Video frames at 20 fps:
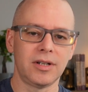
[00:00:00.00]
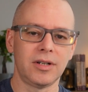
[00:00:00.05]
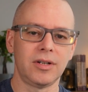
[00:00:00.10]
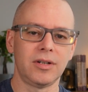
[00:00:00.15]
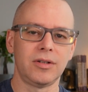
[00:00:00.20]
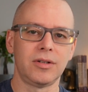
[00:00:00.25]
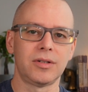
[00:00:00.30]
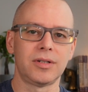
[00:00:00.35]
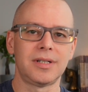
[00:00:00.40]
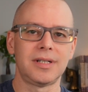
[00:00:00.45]

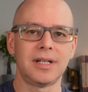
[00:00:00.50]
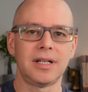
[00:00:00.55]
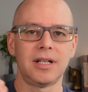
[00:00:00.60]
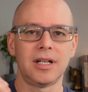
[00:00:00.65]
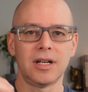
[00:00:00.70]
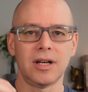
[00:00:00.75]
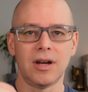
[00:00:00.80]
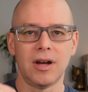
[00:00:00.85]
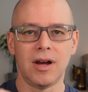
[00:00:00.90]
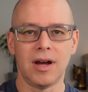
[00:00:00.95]
You're still
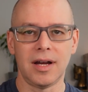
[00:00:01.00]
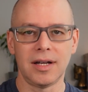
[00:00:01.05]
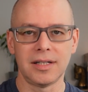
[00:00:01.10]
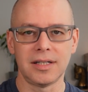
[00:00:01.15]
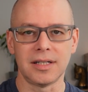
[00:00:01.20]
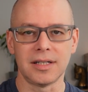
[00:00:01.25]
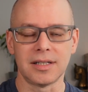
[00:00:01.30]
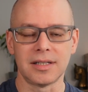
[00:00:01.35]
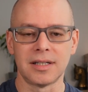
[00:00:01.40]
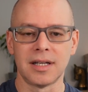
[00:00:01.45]

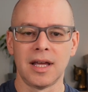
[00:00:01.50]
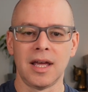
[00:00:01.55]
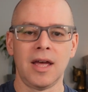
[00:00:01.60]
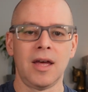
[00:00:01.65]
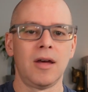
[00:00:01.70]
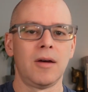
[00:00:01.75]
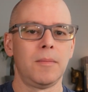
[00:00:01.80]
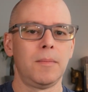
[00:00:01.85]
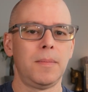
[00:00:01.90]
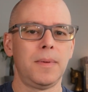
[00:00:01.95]
unconscious,
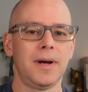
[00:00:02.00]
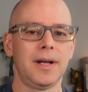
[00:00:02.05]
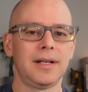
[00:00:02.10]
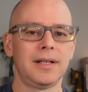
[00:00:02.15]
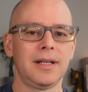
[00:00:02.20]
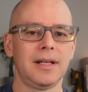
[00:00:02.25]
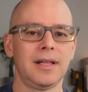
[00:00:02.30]
but